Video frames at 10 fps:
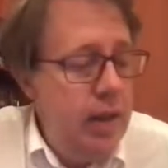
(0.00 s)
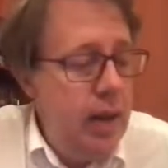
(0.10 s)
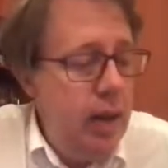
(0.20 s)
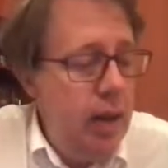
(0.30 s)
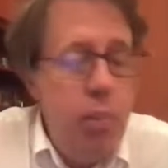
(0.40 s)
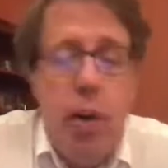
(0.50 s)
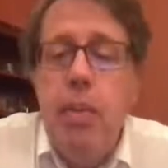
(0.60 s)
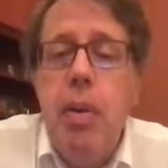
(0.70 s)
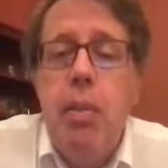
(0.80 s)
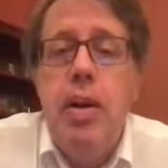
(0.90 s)
of prime
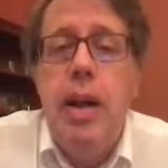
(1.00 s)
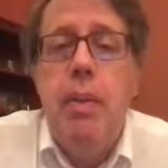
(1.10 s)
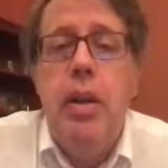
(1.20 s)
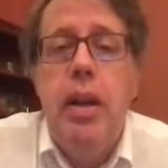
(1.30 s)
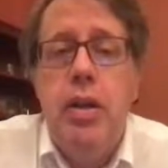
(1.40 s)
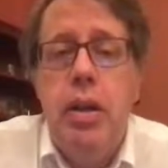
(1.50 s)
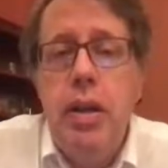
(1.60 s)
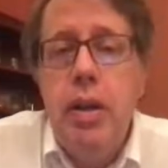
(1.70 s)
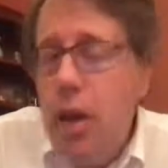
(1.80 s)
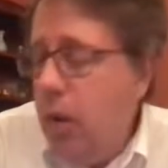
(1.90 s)
number
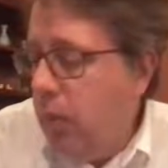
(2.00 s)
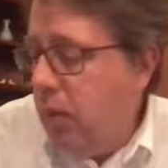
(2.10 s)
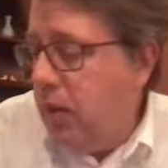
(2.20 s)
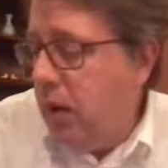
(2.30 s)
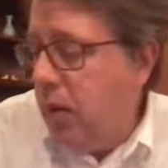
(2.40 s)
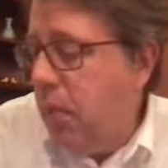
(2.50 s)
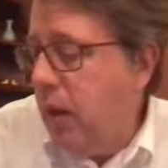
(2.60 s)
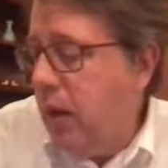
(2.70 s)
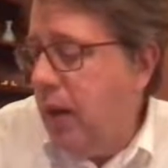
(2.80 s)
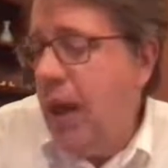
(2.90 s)
tabulation was done
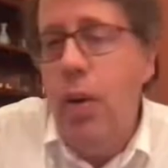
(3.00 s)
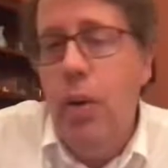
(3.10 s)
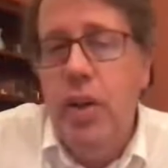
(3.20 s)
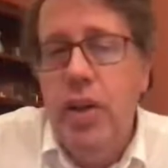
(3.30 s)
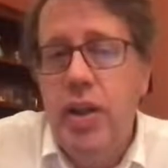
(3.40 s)
by Gauss,